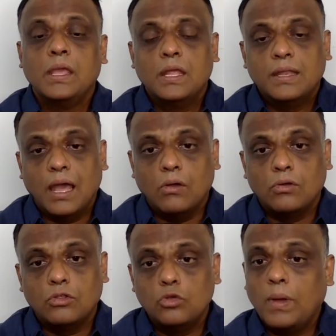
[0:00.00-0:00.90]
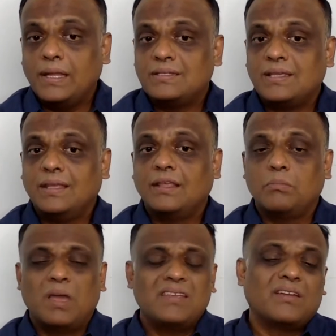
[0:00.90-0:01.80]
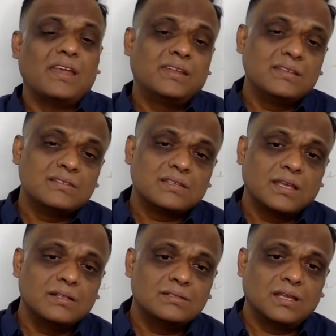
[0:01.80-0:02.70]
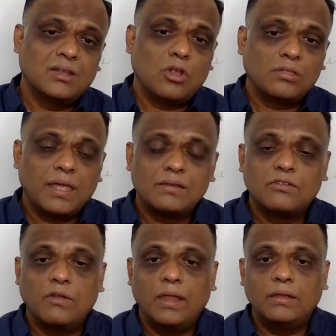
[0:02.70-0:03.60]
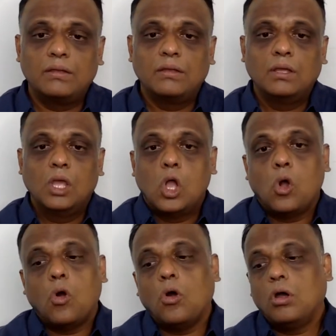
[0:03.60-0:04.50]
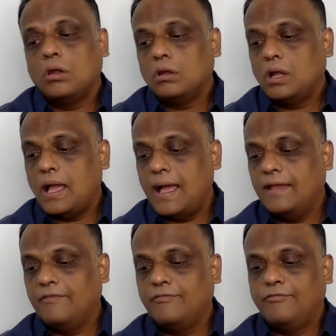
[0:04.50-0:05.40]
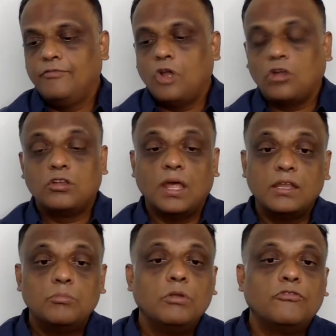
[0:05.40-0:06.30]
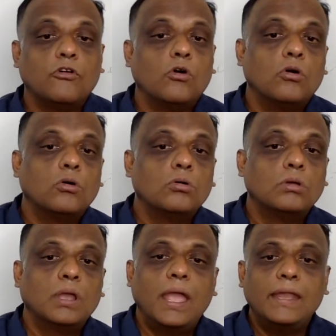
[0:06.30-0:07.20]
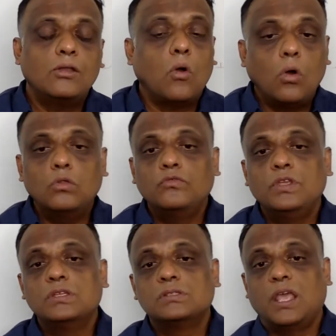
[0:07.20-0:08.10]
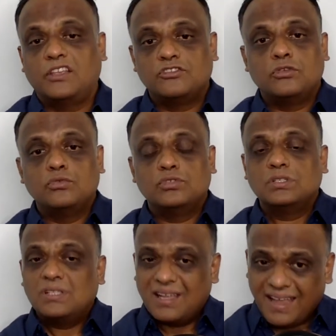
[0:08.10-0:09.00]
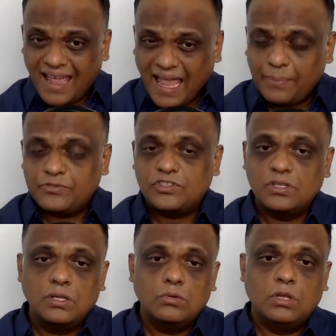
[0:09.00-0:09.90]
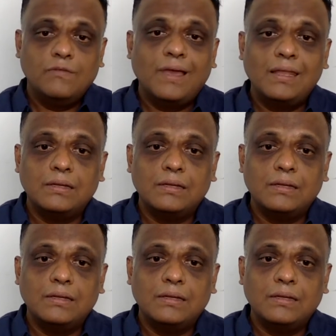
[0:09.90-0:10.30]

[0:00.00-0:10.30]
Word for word: Now, you might say that my writing skills are not that great or I have not done it before, and all of these excuses are absolutely valid.